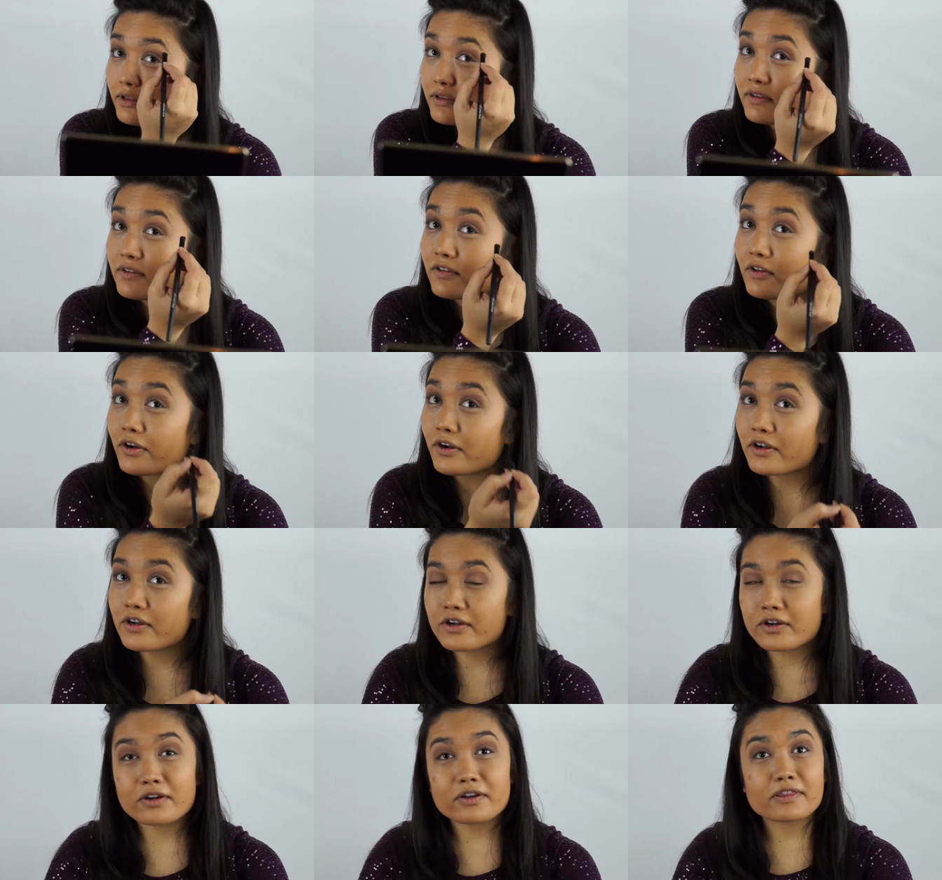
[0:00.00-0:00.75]
It's
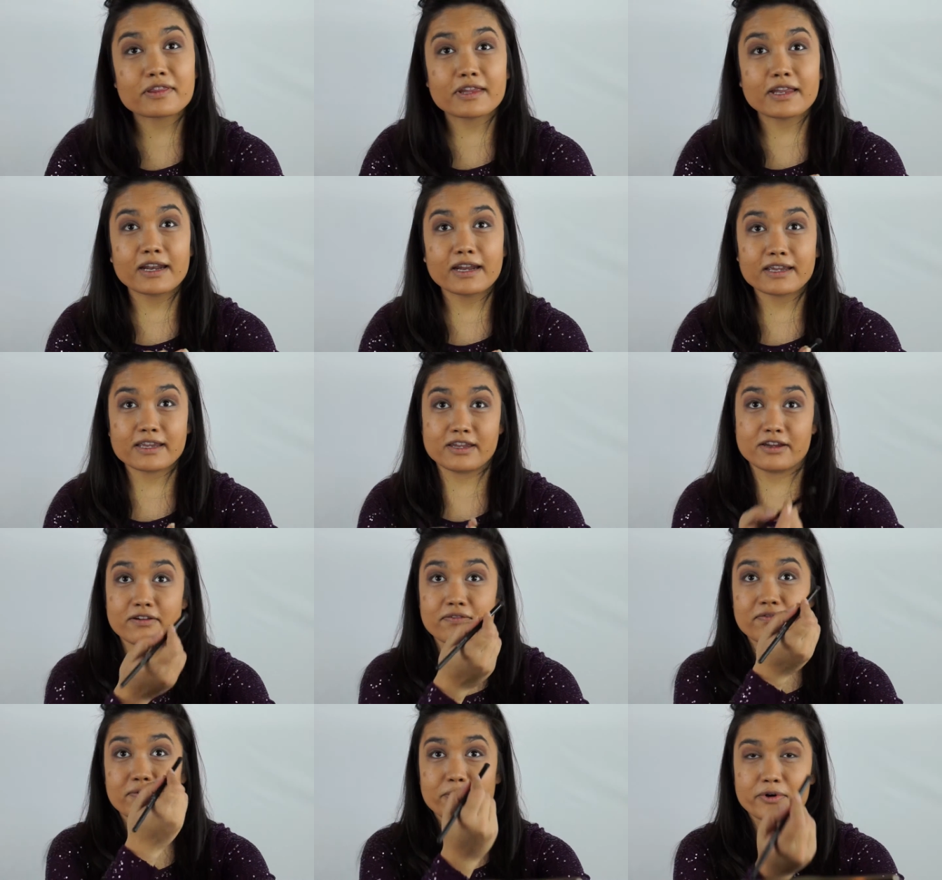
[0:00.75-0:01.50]
darker than I
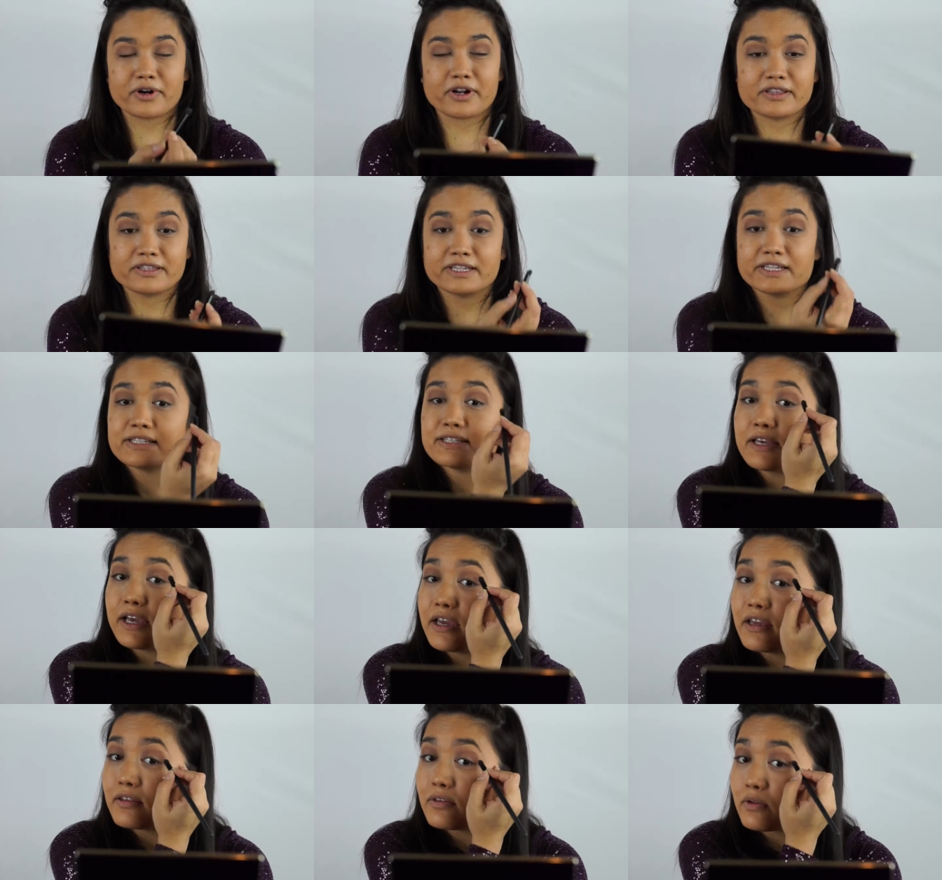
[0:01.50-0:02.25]
care for on this
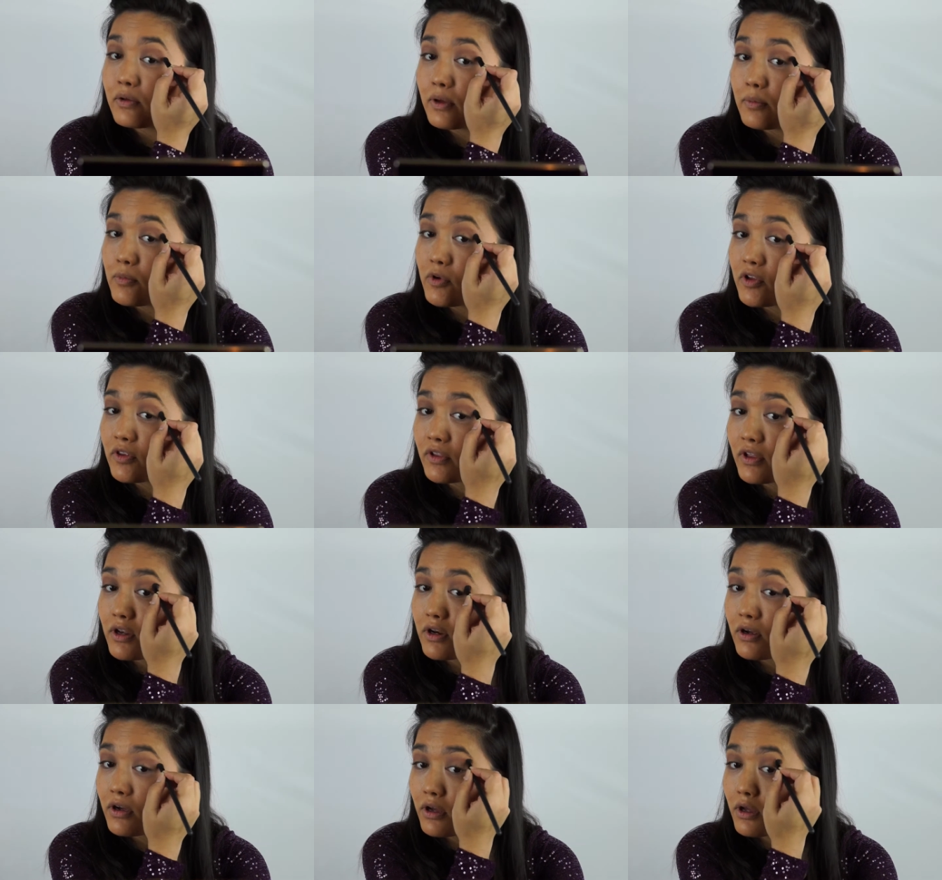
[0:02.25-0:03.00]
eye, so I'm just
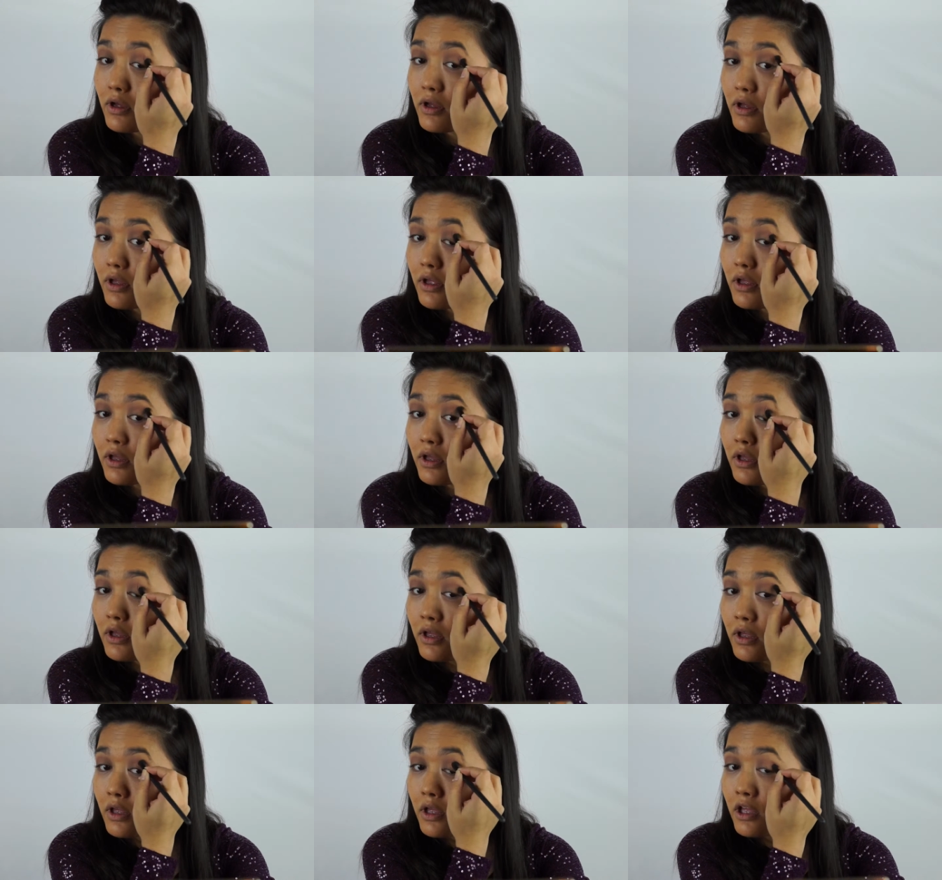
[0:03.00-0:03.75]
gonna
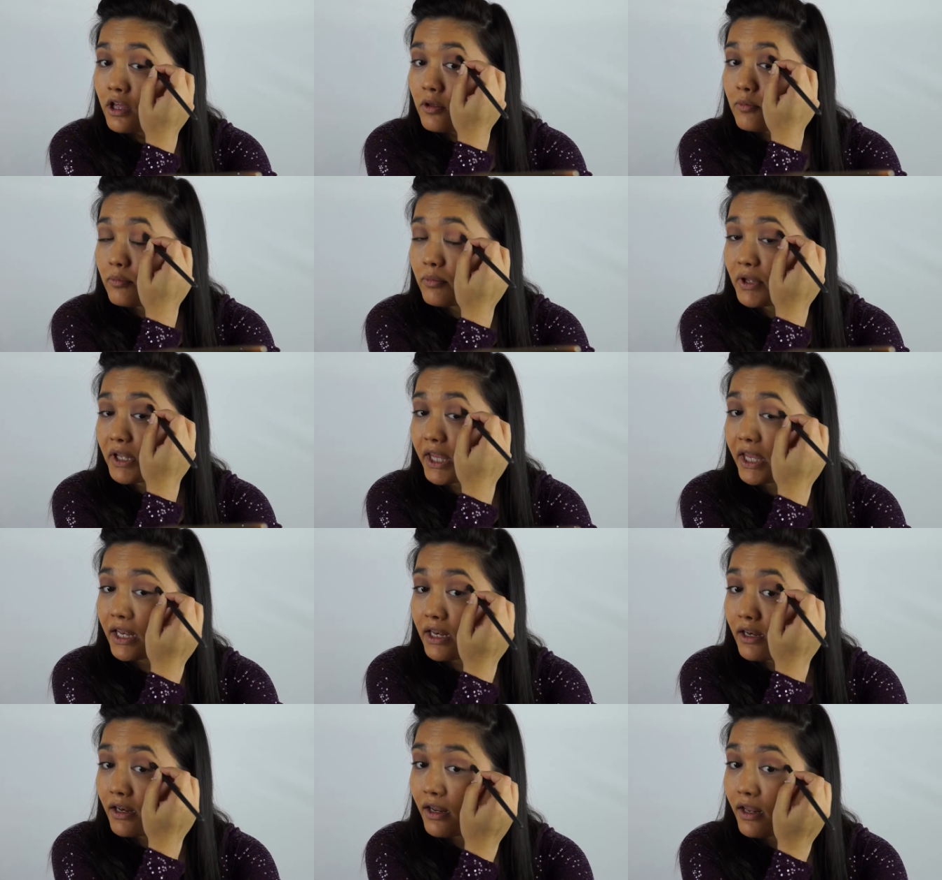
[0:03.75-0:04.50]

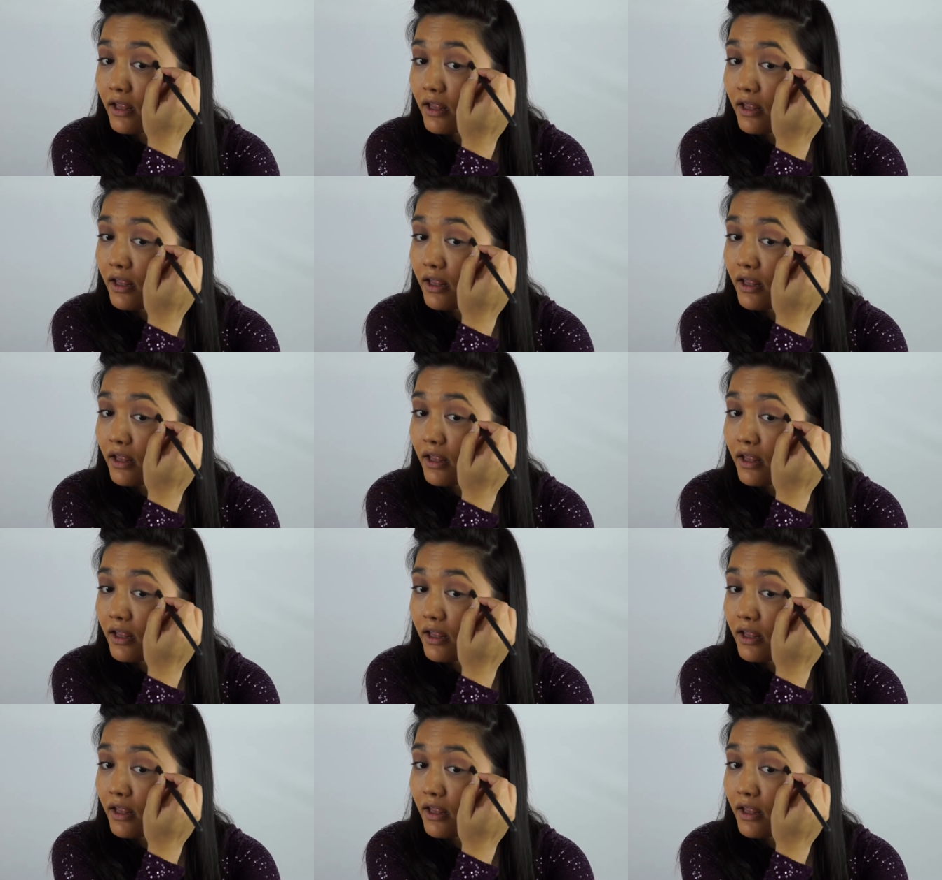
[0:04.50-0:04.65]
blend.